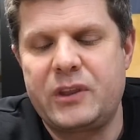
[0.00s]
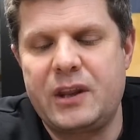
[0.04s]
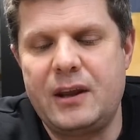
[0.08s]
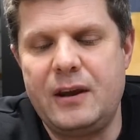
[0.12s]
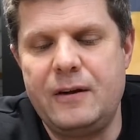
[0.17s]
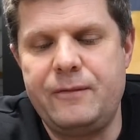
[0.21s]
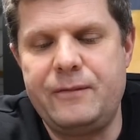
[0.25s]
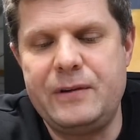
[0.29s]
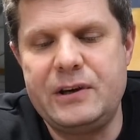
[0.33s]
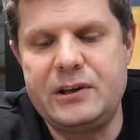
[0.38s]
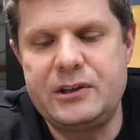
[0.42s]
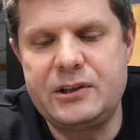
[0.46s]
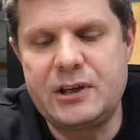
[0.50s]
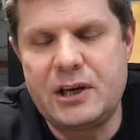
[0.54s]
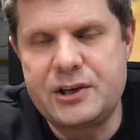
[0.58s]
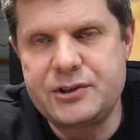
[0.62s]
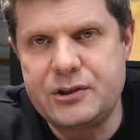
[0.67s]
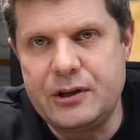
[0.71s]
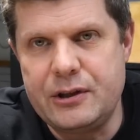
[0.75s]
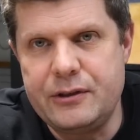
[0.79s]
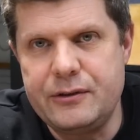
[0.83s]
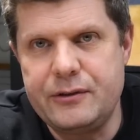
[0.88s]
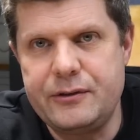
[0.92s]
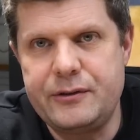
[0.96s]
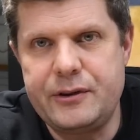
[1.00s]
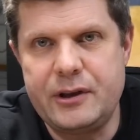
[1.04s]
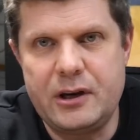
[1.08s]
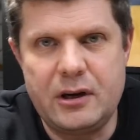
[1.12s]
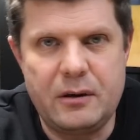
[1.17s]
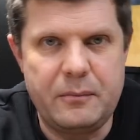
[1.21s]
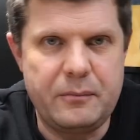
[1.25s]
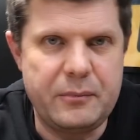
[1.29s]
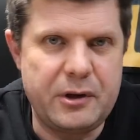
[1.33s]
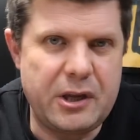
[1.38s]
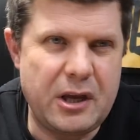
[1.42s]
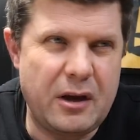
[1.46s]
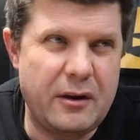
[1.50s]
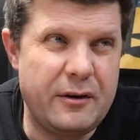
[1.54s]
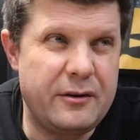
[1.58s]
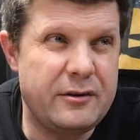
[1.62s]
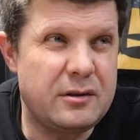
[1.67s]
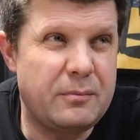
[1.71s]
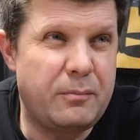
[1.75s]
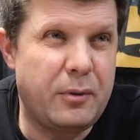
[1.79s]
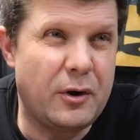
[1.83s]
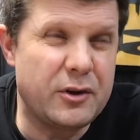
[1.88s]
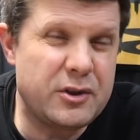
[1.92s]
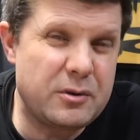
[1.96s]
If it doesn't, then I'm going
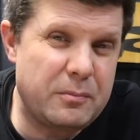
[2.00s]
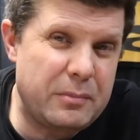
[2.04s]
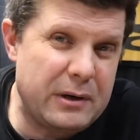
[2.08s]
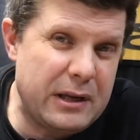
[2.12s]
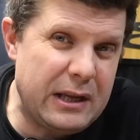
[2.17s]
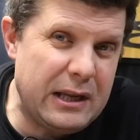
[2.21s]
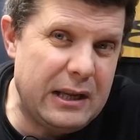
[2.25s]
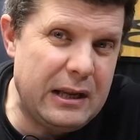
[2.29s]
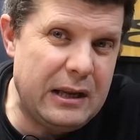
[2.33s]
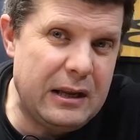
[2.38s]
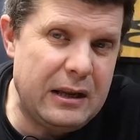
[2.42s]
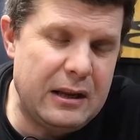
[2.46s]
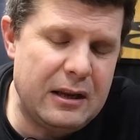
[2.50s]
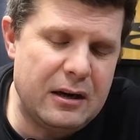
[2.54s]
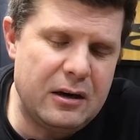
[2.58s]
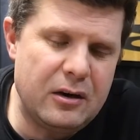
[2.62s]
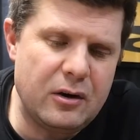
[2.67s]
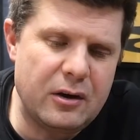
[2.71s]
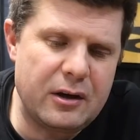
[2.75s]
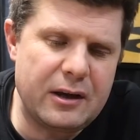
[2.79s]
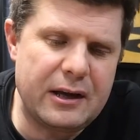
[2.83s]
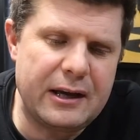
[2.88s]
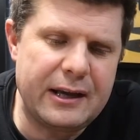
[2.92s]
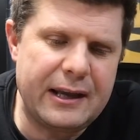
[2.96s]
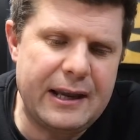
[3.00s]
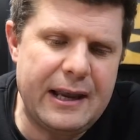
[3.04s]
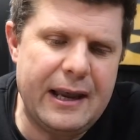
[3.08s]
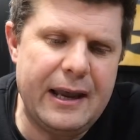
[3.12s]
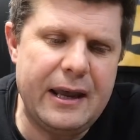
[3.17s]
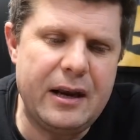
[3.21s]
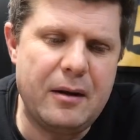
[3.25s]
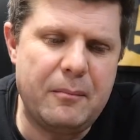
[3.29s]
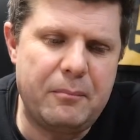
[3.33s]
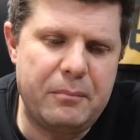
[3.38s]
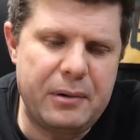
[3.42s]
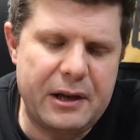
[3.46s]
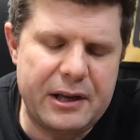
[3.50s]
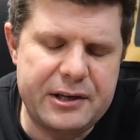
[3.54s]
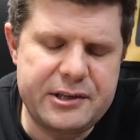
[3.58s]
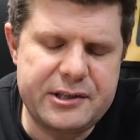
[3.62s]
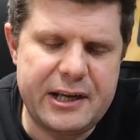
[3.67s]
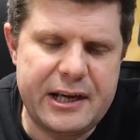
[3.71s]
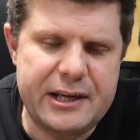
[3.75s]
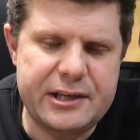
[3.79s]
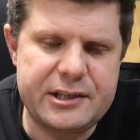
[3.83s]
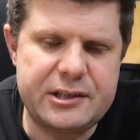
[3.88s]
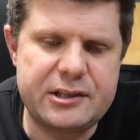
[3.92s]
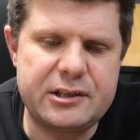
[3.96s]
to possibly look at getting a blood
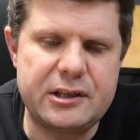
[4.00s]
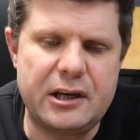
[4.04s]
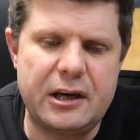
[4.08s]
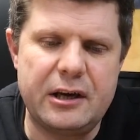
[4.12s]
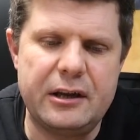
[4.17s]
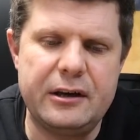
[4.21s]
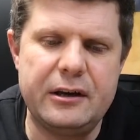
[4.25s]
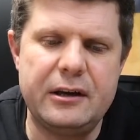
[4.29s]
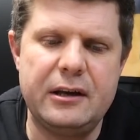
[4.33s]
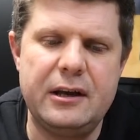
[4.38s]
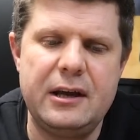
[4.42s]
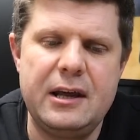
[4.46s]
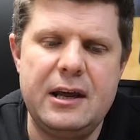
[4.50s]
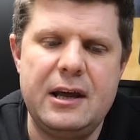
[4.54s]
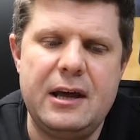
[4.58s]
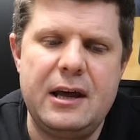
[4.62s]
test done